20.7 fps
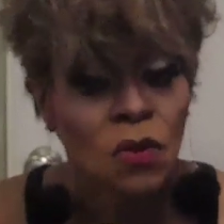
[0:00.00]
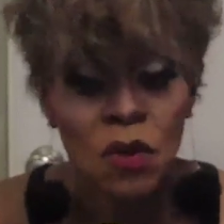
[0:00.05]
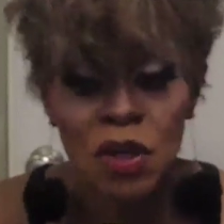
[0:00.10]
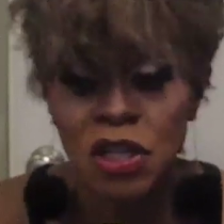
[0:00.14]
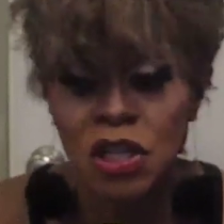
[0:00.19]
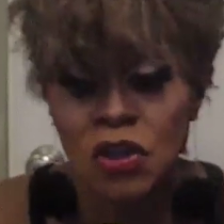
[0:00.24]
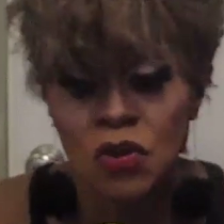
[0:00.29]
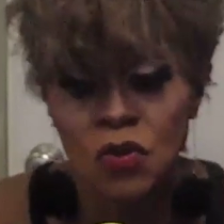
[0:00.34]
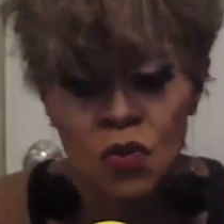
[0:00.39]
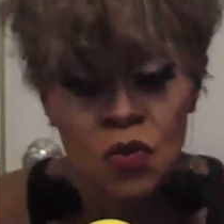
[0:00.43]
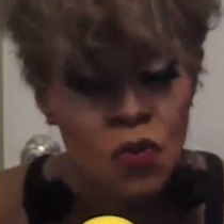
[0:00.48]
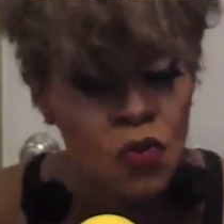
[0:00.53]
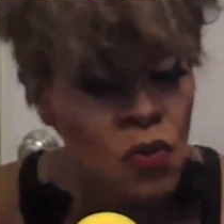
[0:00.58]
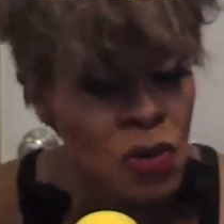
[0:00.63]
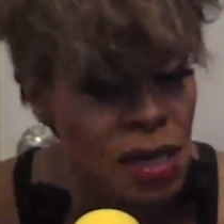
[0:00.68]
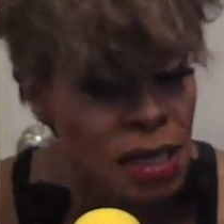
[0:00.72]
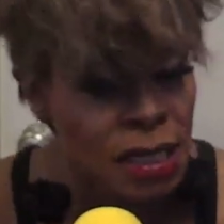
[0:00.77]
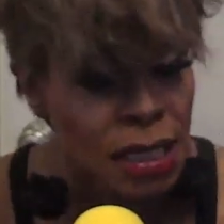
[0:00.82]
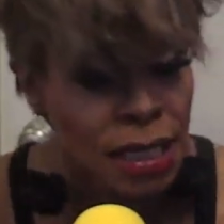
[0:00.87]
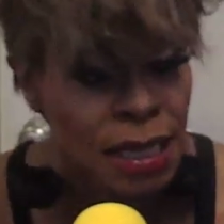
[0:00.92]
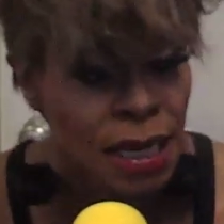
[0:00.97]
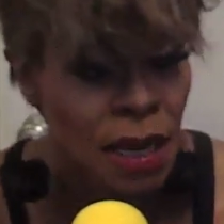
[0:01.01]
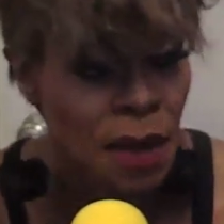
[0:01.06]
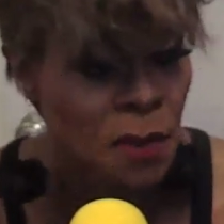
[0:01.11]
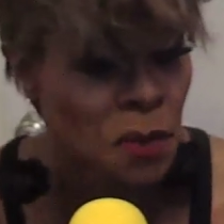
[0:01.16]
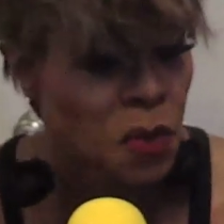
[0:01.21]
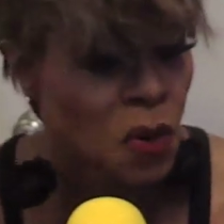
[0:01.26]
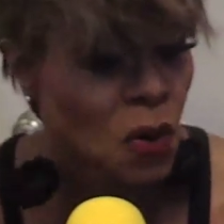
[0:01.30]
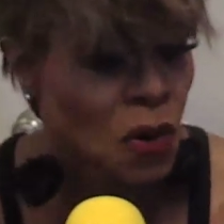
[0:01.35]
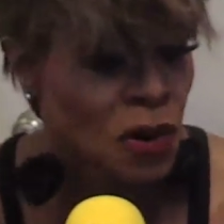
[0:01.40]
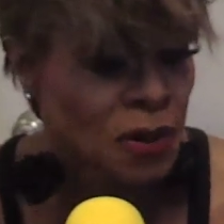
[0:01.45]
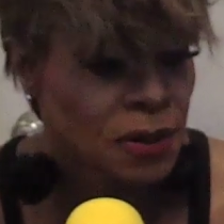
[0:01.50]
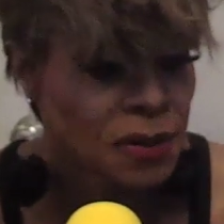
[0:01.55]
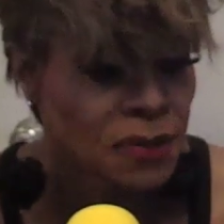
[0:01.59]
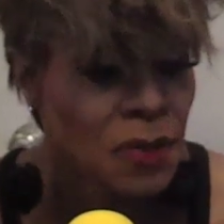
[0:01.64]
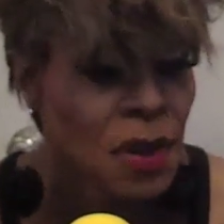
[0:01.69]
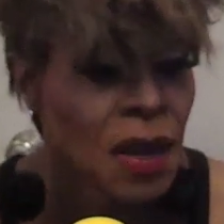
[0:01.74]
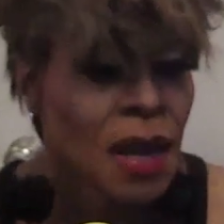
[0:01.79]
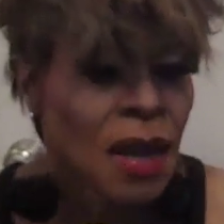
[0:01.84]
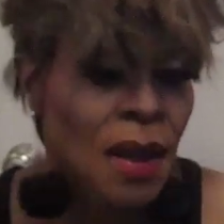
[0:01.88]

which is really important,